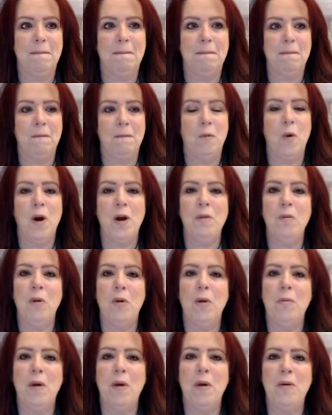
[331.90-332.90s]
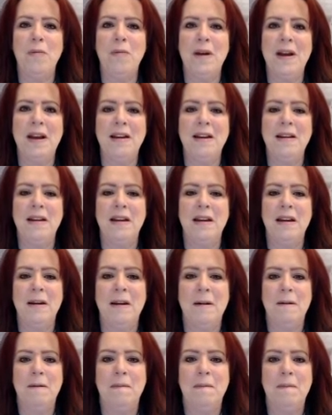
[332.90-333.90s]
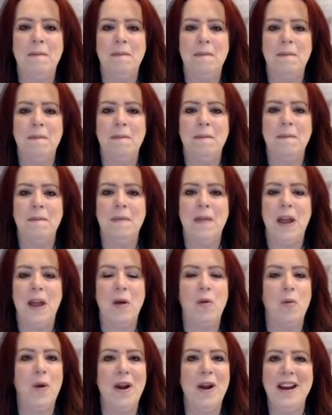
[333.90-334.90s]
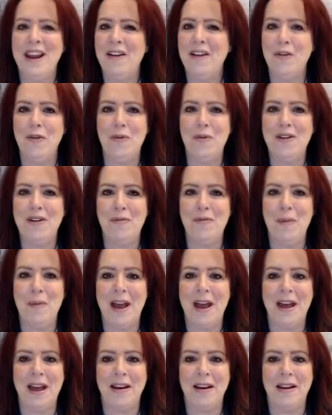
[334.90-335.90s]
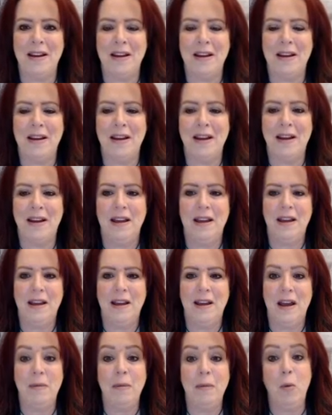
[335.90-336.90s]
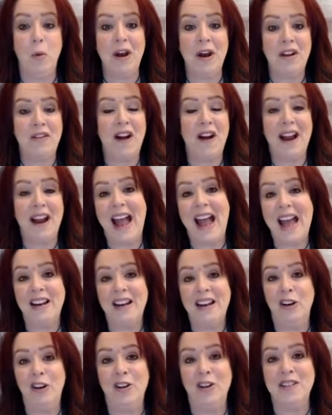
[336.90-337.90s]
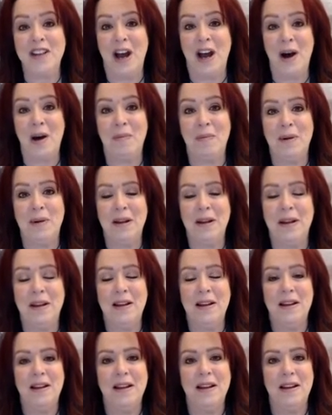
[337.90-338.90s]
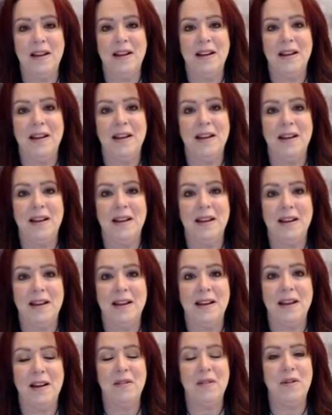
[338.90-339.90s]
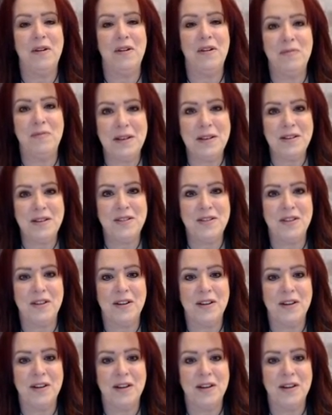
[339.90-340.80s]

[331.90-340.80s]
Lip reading: One more moment, and we never would have met. What if I hadn't looked up? I would have missed her.